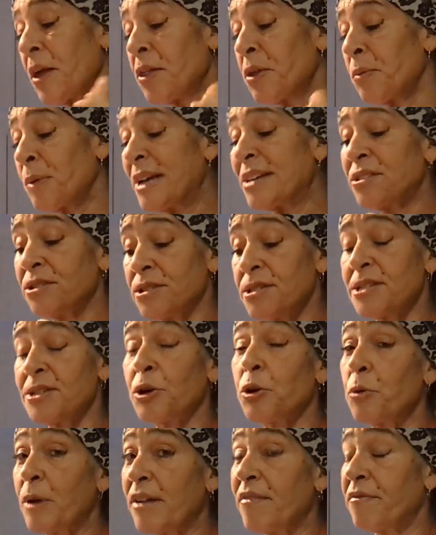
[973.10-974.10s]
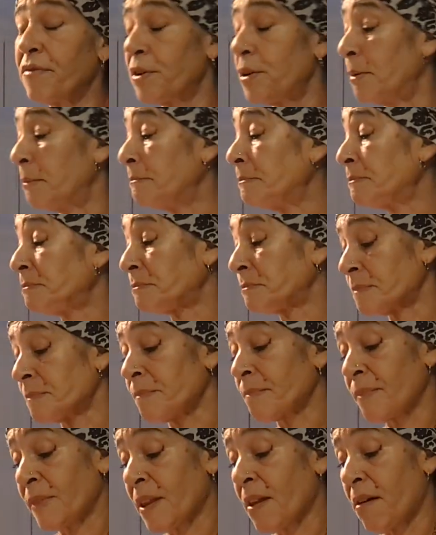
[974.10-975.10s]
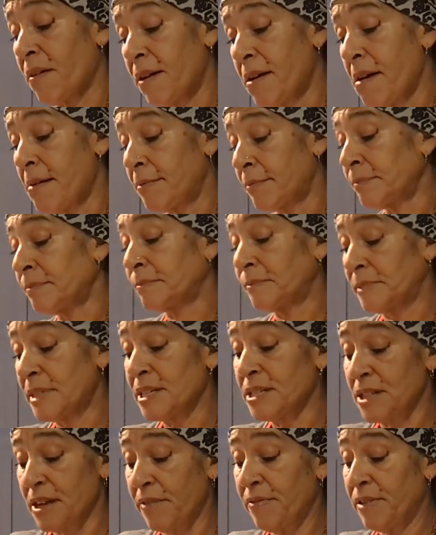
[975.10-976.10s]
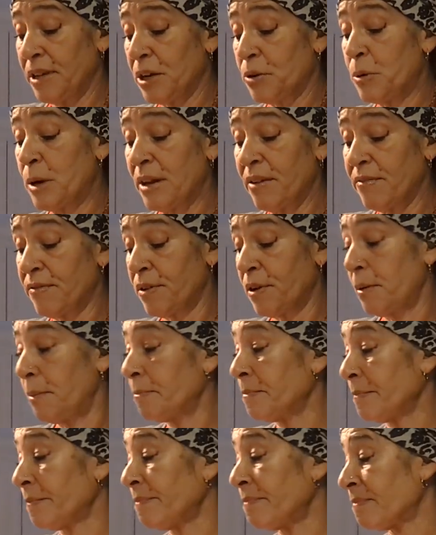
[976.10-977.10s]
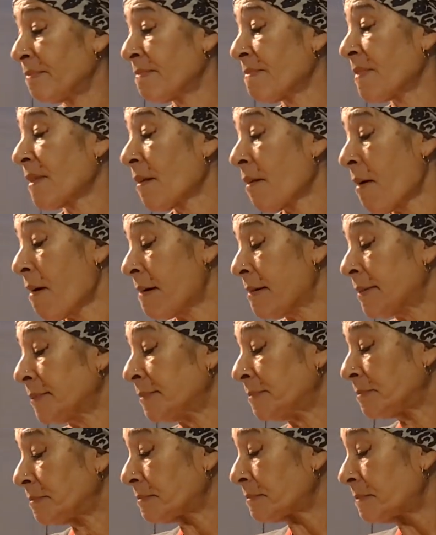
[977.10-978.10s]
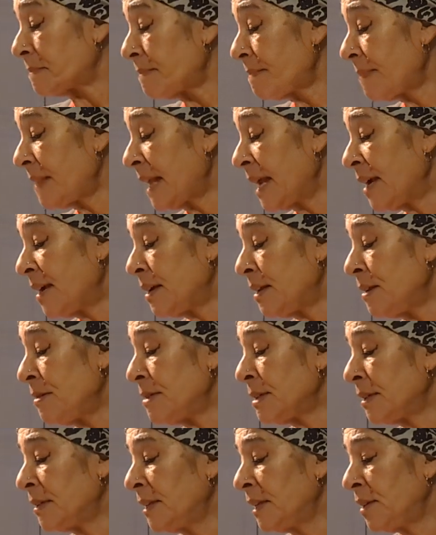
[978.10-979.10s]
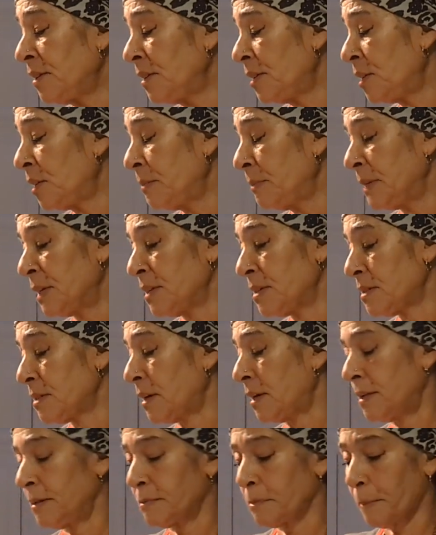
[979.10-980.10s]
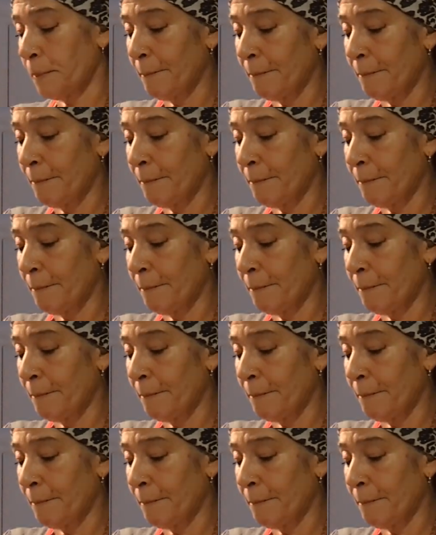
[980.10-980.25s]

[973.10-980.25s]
The rice is still quite firm, like definitely quite firm. You can use a little bit of salt.